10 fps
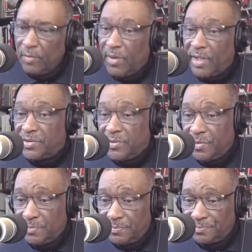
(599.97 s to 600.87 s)
Well, that's
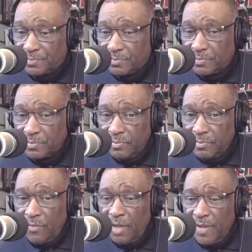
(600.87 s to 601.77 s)
true.
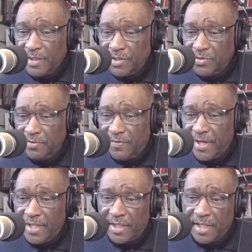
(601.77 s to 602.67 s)
That's true, Frank.